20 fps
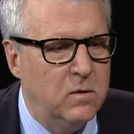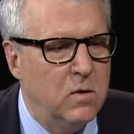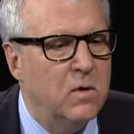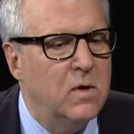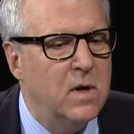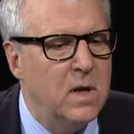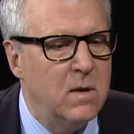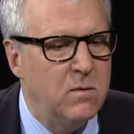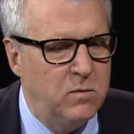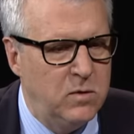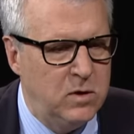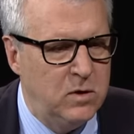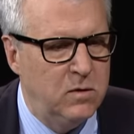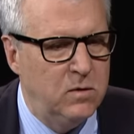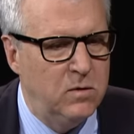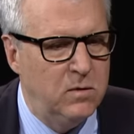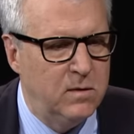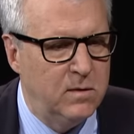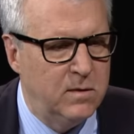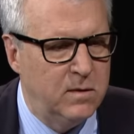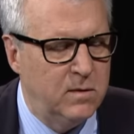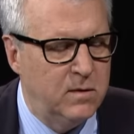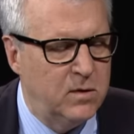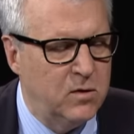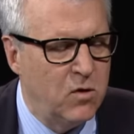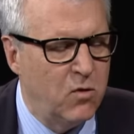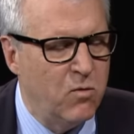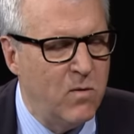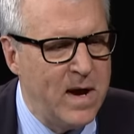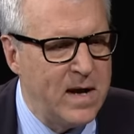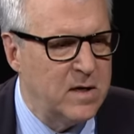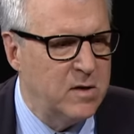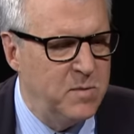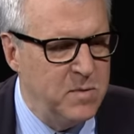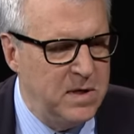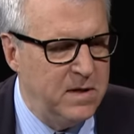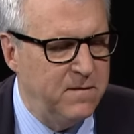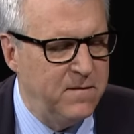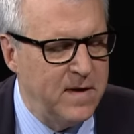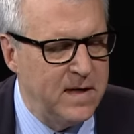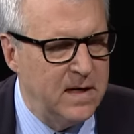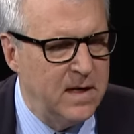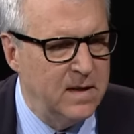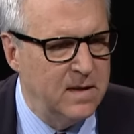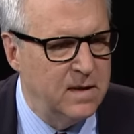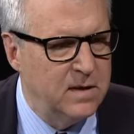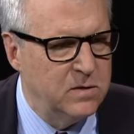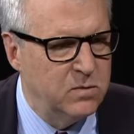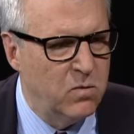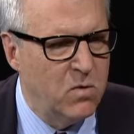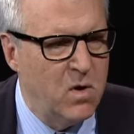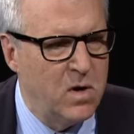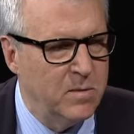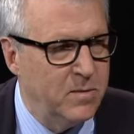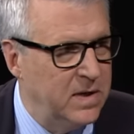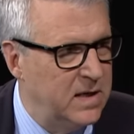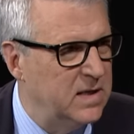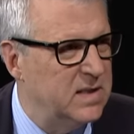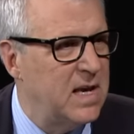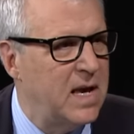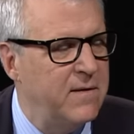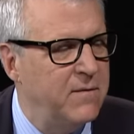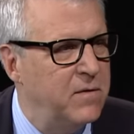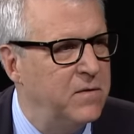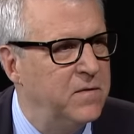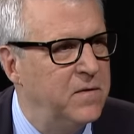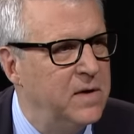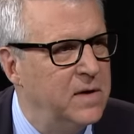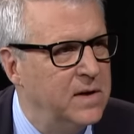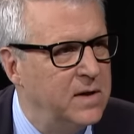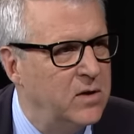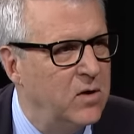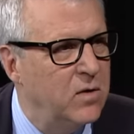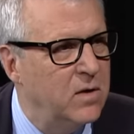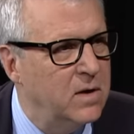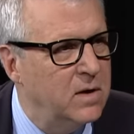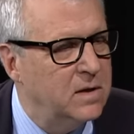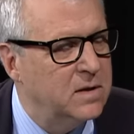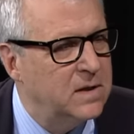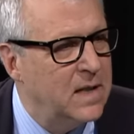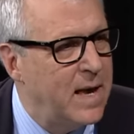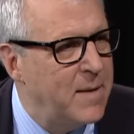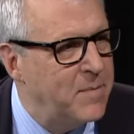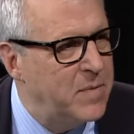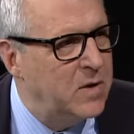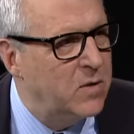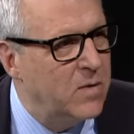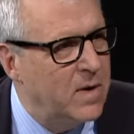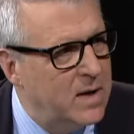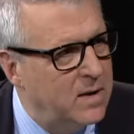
you're going correct me if I get this wrong because I have a feeling you're going to slap me